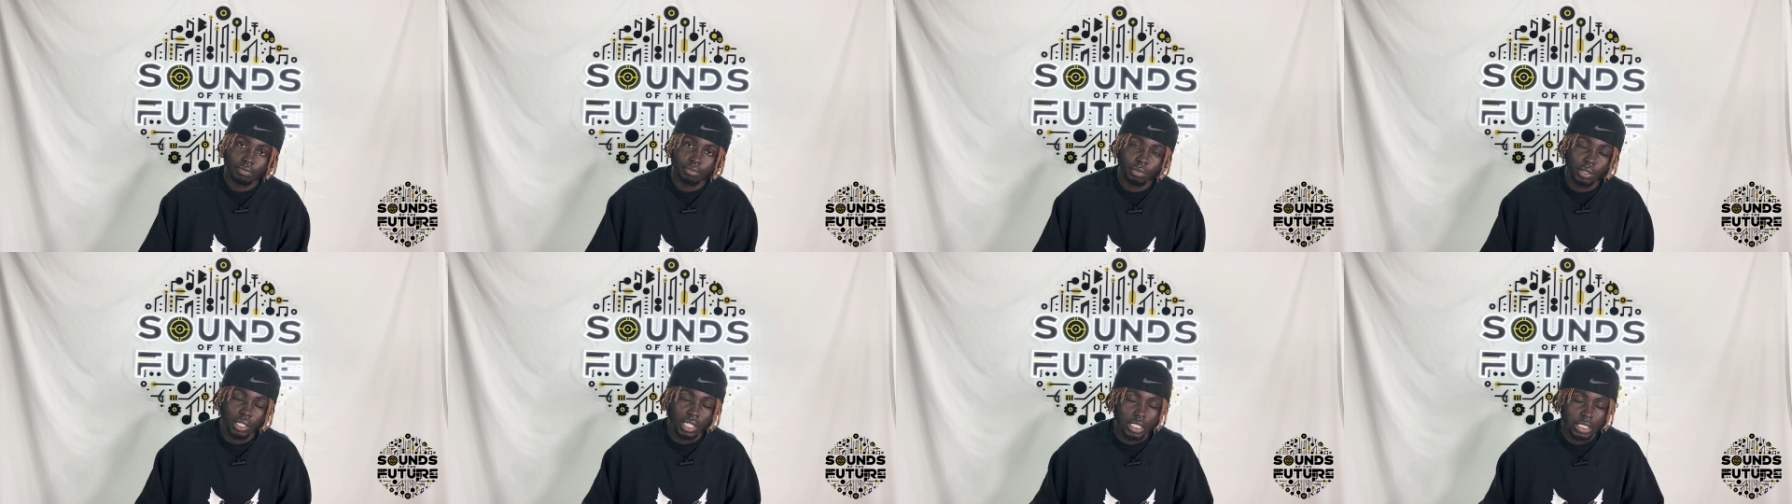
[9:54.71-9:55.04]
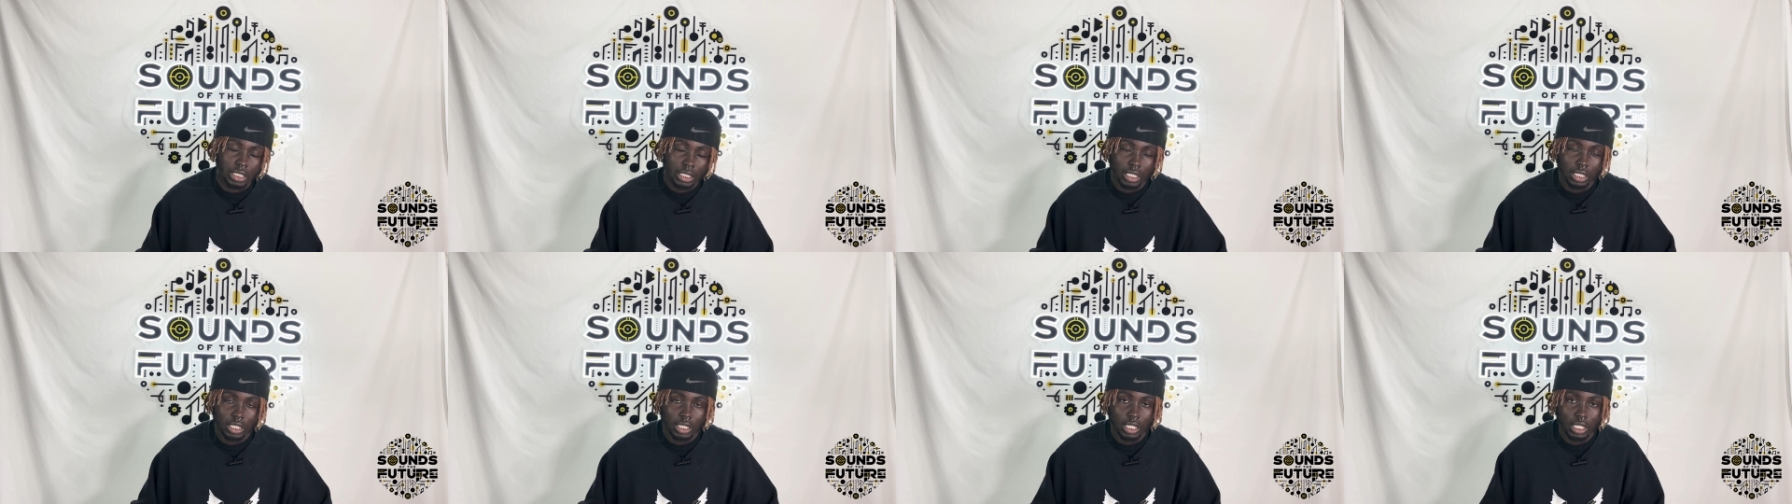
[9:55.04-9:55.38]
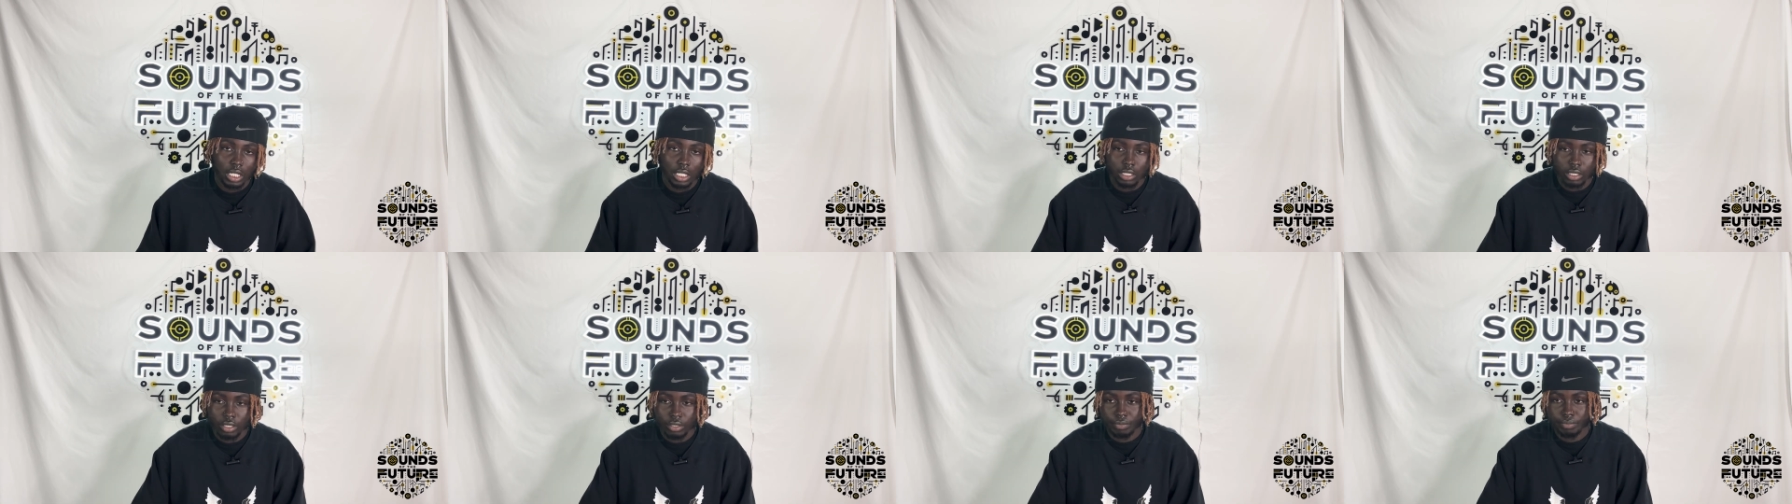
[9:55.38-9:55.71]
But that's not
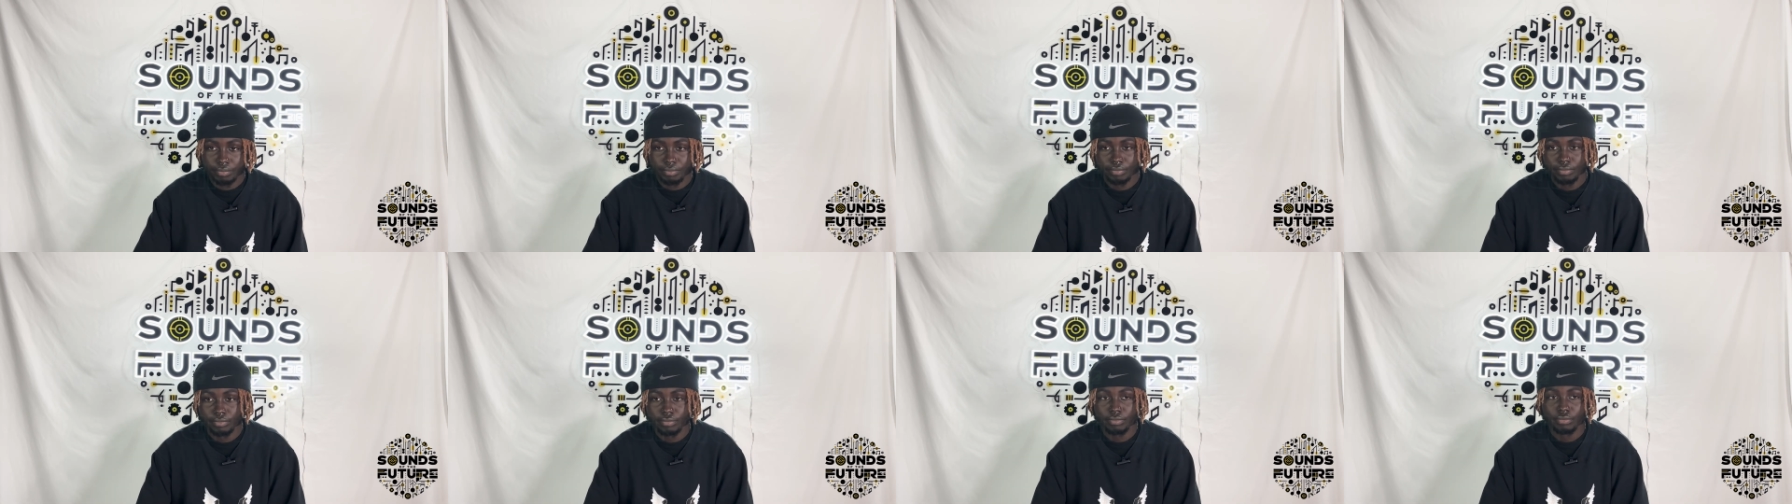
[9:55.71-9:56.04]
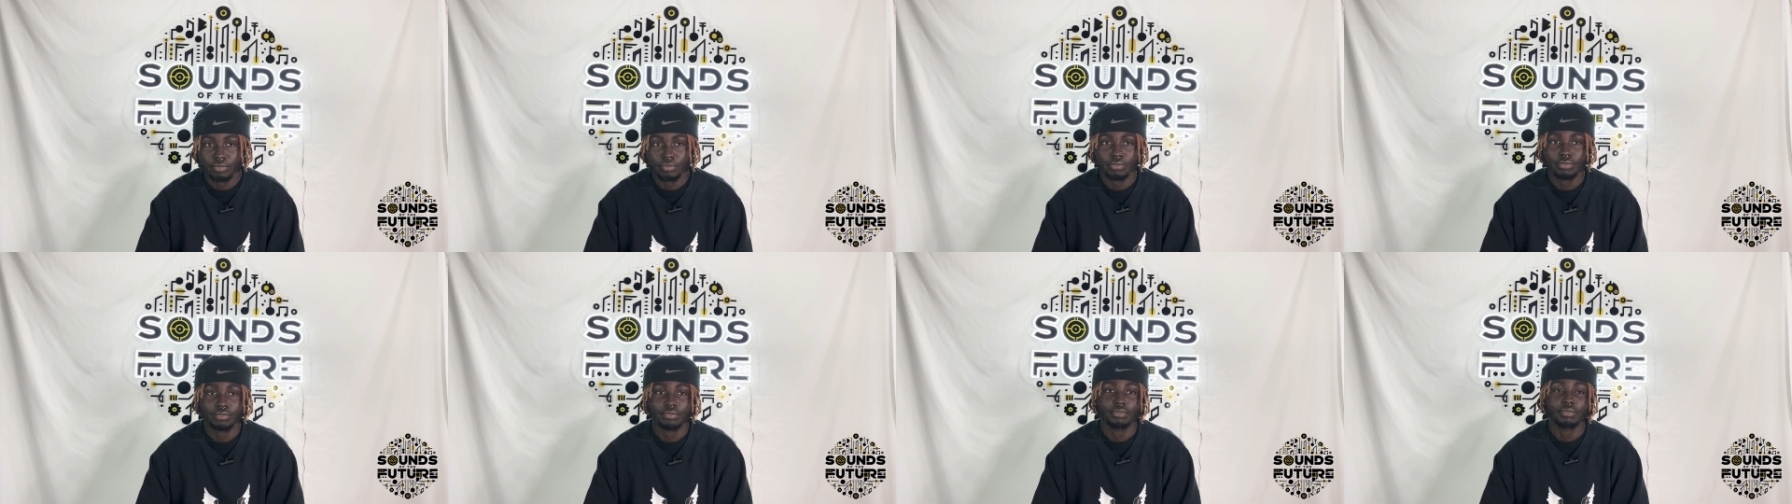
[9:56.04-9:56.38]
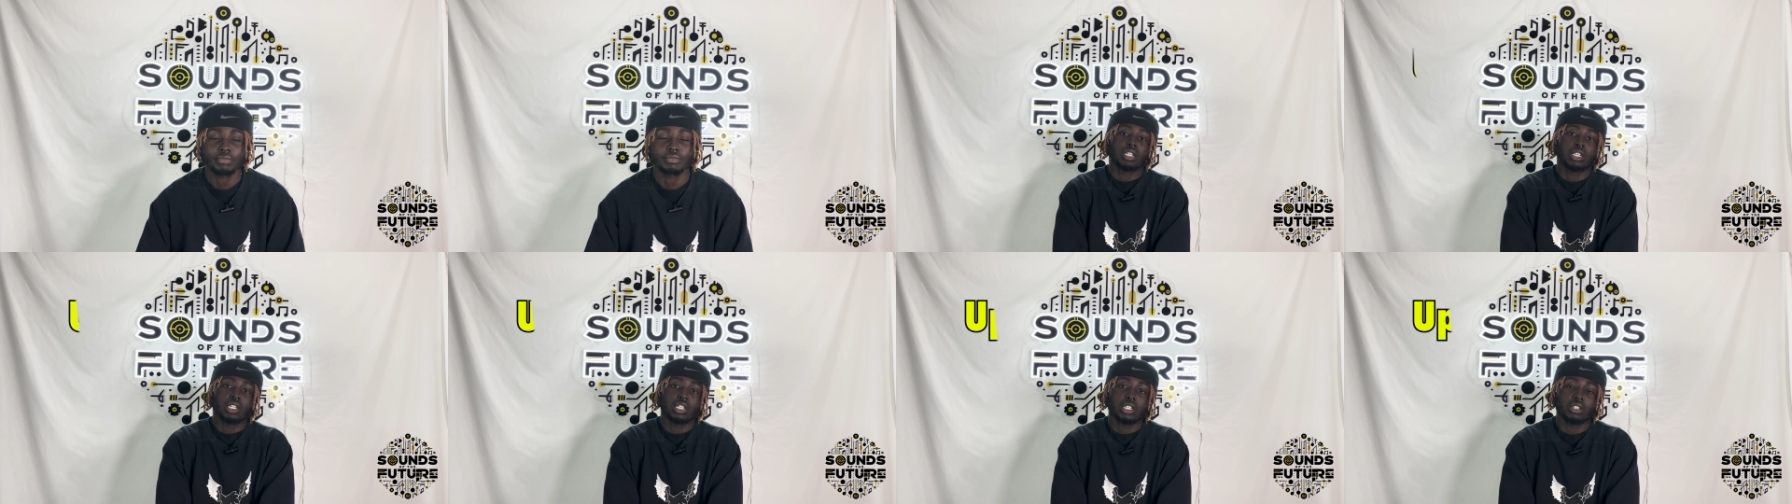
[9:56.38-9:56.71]
the case
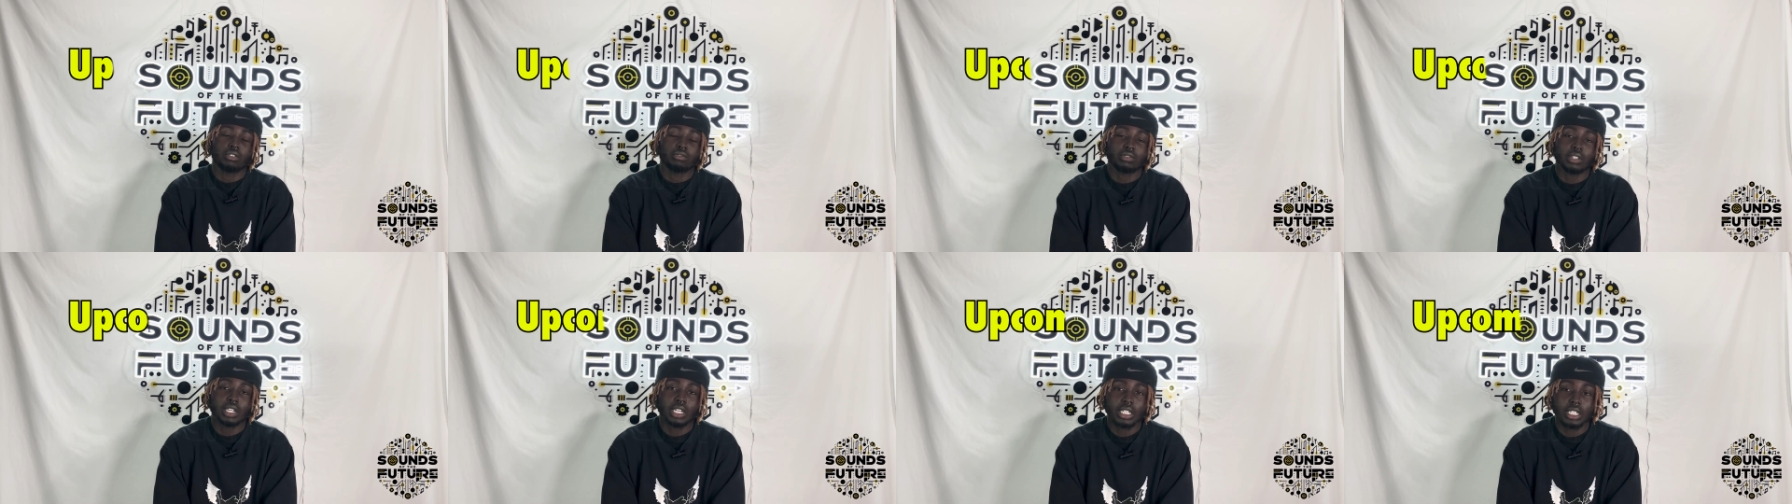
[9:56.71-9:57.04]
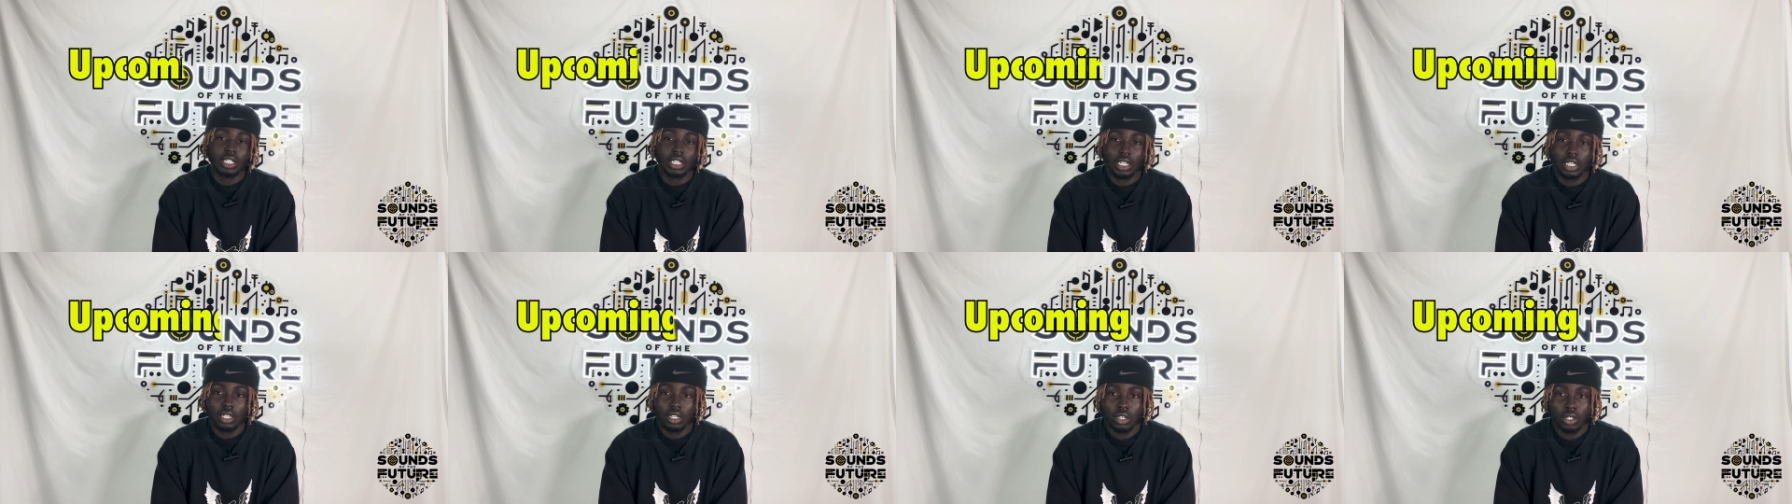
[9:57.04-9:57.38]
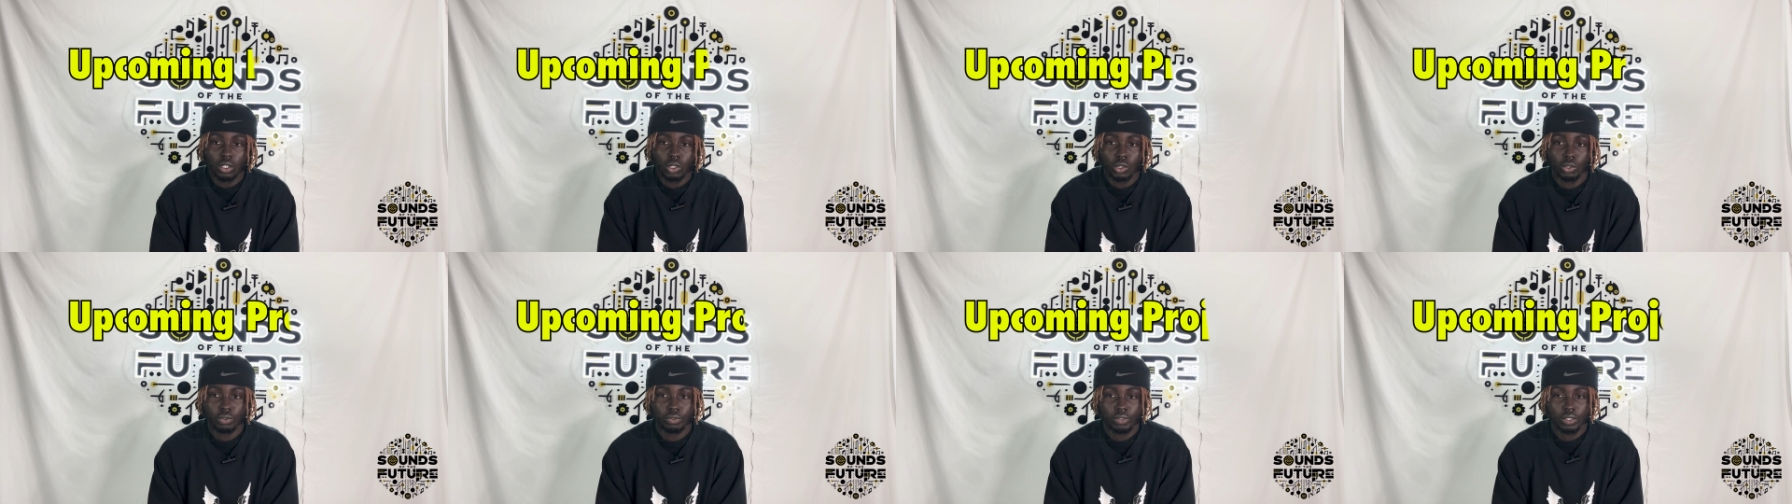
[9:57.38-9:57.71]
right
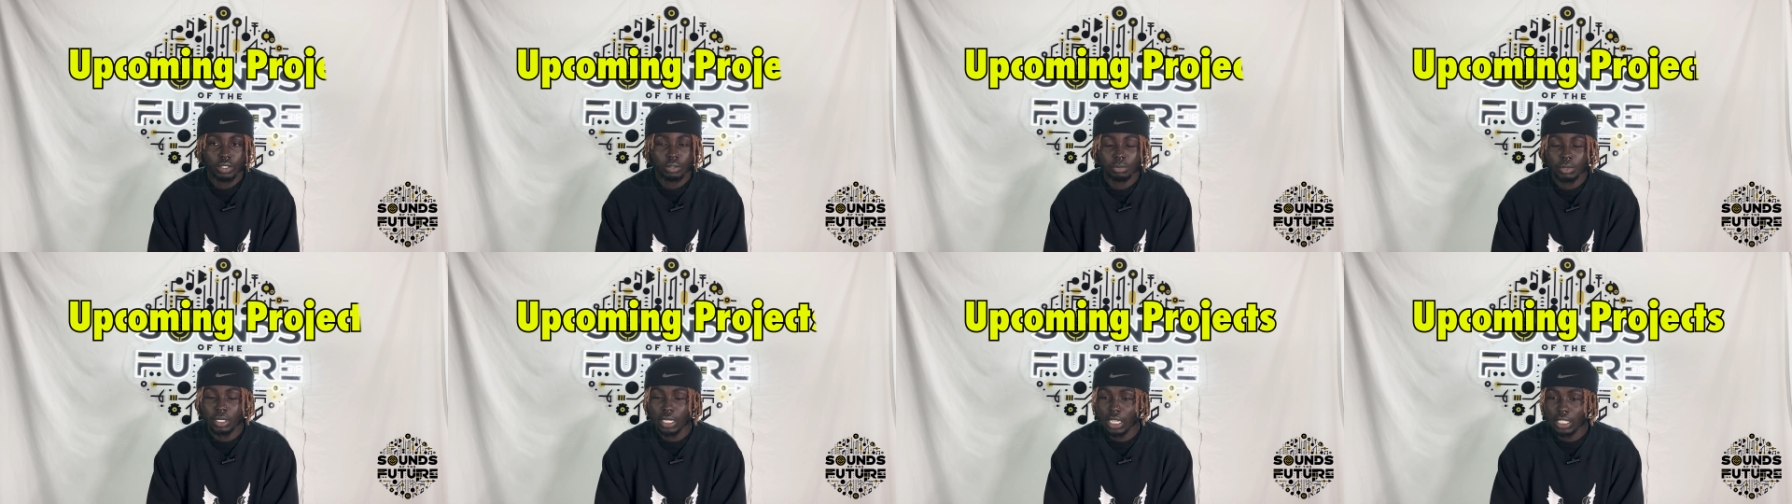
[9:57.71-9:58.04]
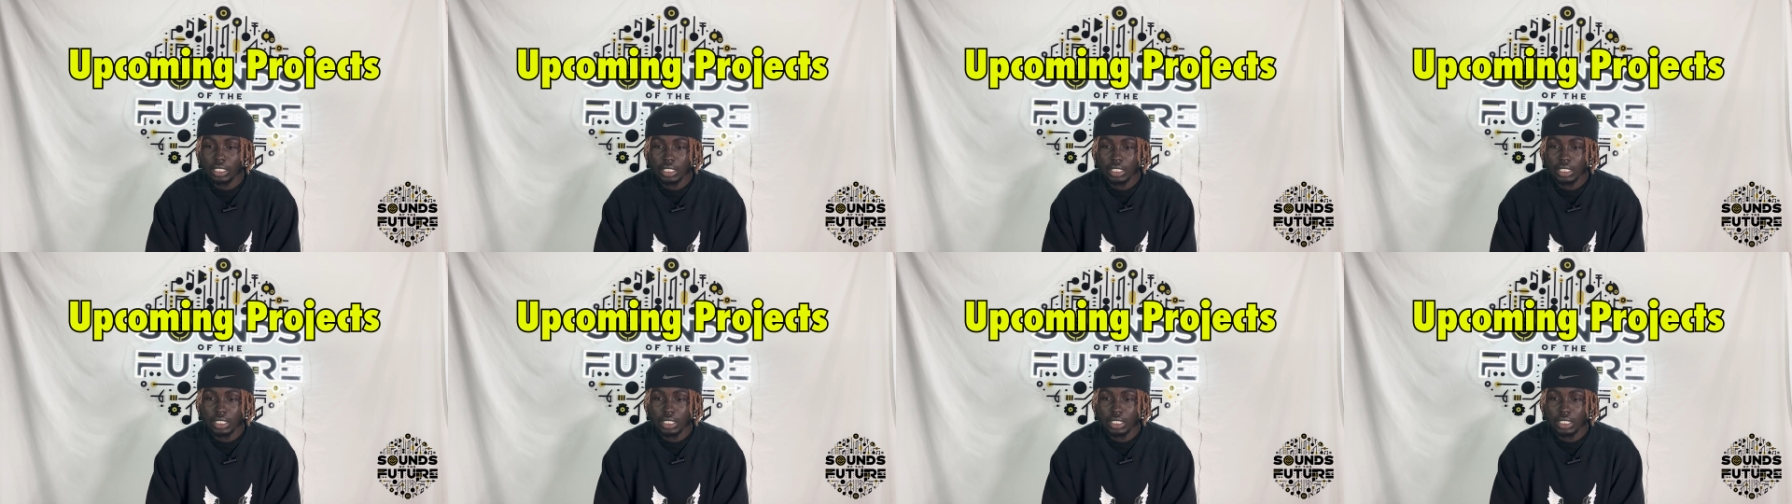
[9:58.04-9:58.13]
now, you feel me?